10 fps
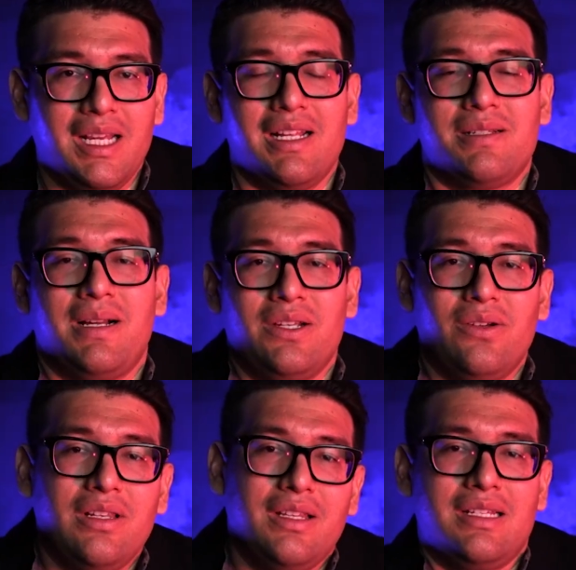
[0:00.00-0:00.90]
En
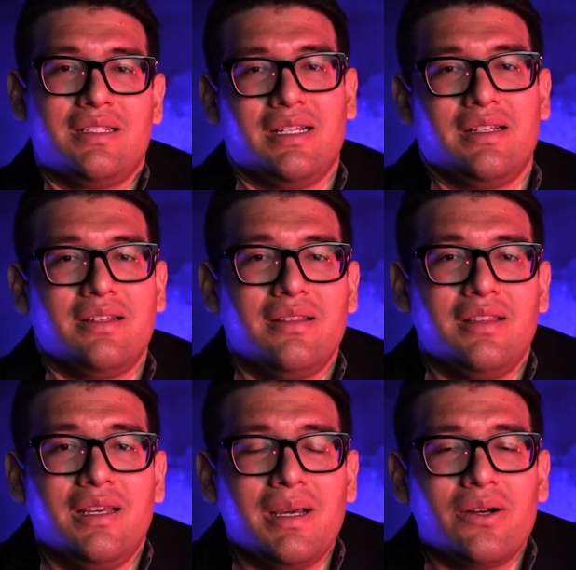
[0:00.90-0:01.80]
español dice,
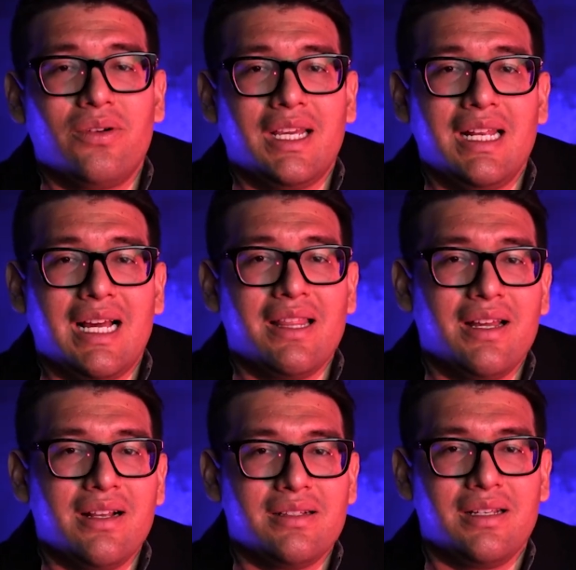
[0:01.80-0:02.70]
dime con quién
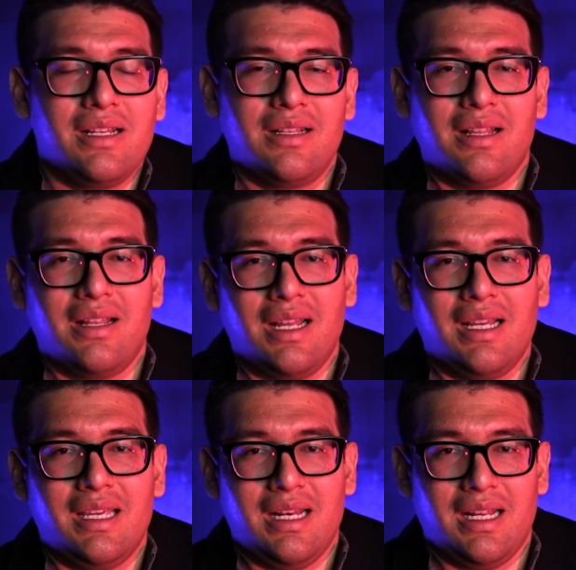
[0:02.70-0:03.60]
andas y te
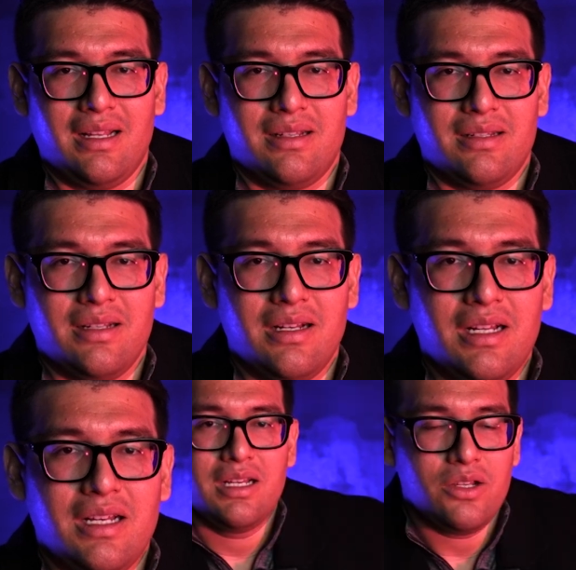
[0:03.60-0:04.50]
diré quién eres.
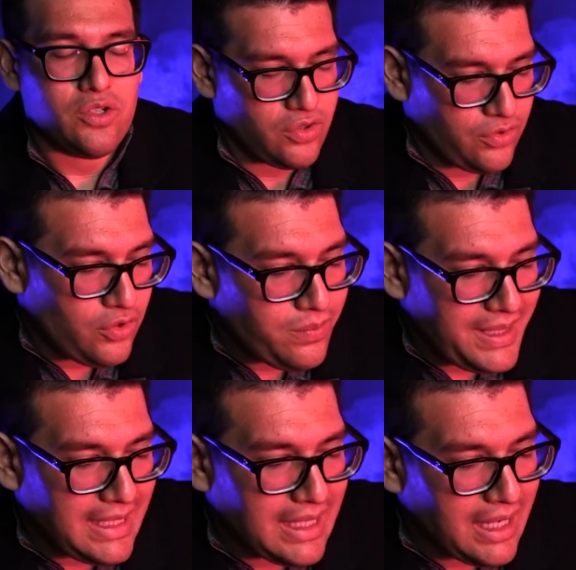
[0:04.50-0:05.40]
So you
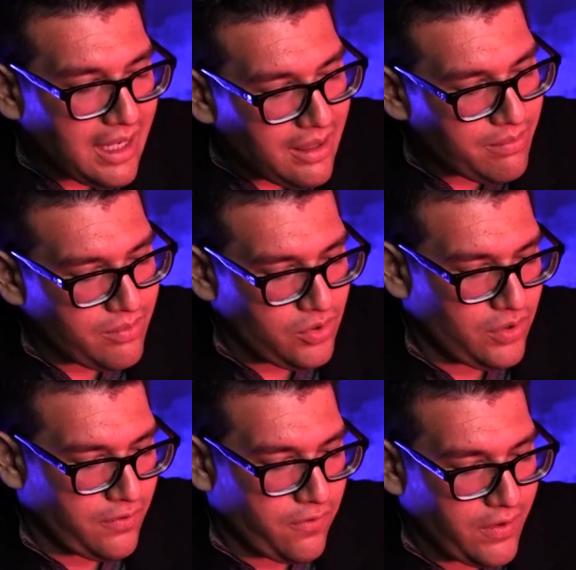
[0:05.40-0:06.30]
become
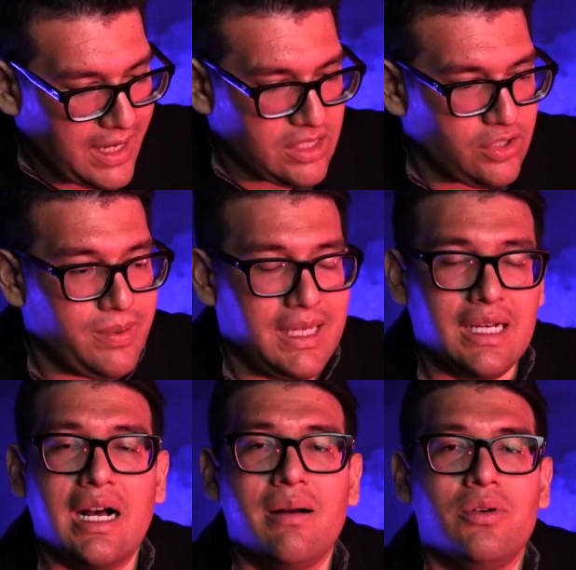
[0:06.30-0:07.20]
your friends. You
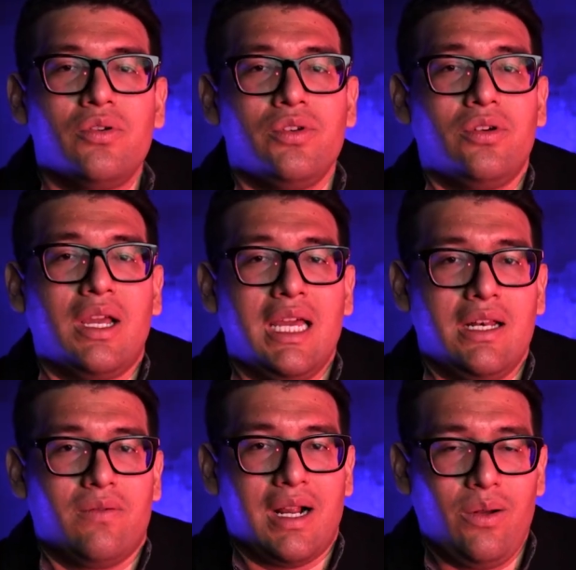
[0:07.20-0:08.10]
become who you
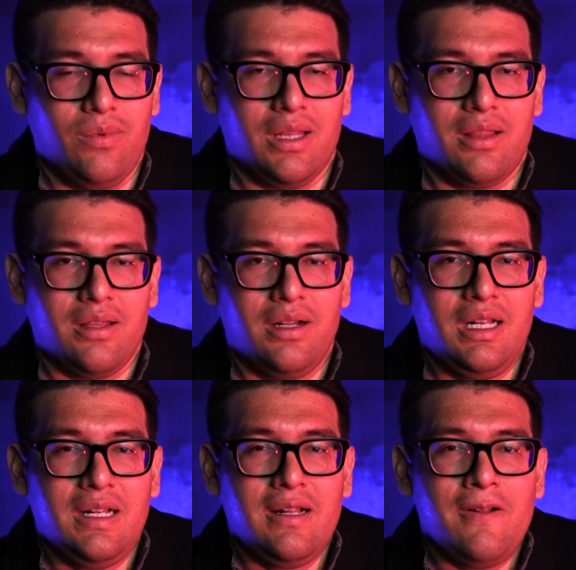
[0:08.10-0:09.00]
hang around with.
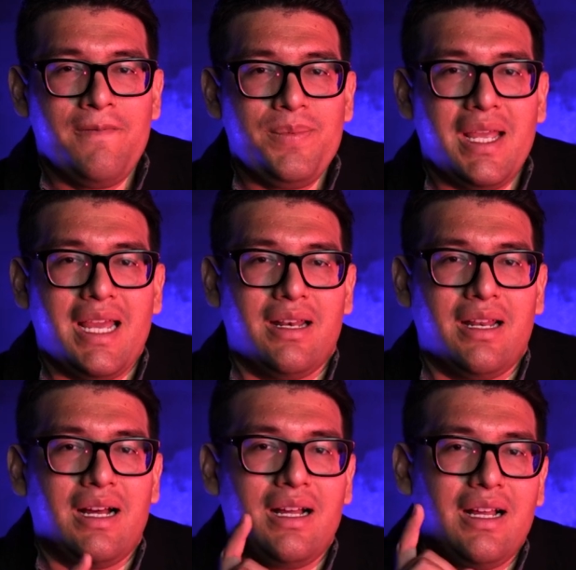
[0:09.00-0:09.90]

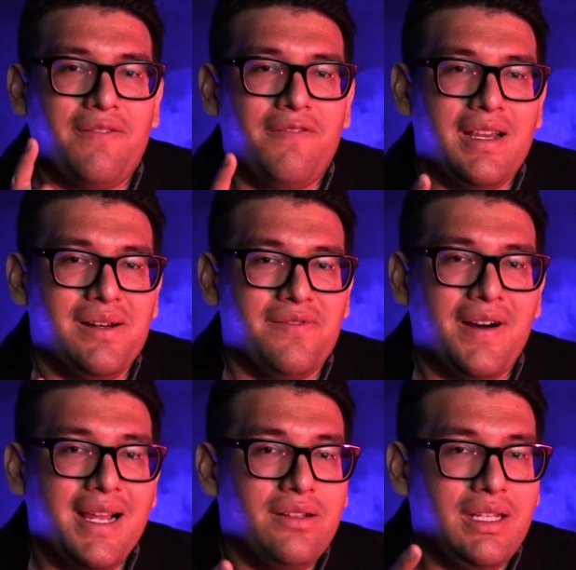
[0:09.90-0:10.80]
And it
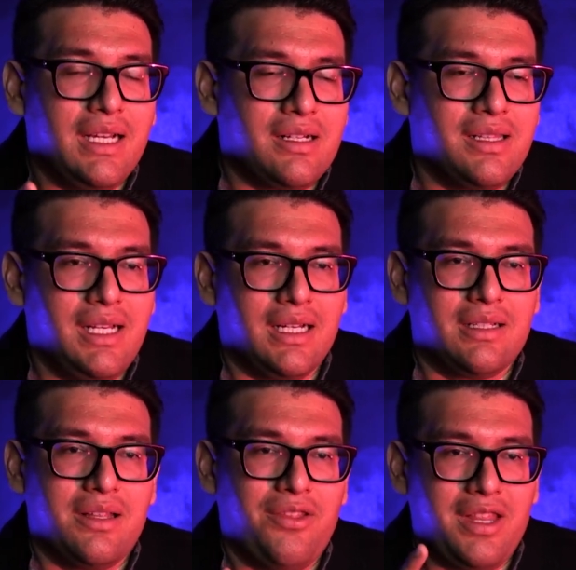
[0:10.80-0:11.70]
finally
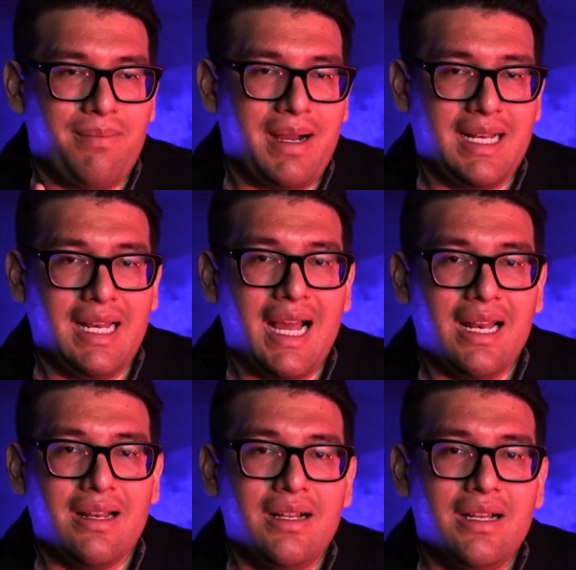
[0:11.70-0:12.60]
clicked that my
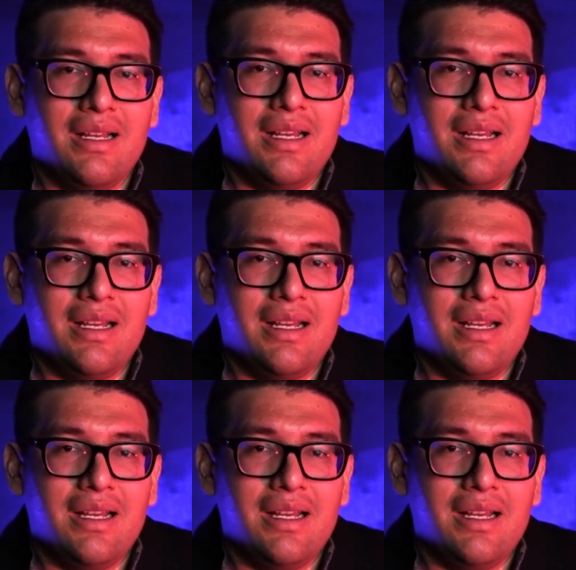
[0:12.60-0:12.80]
dad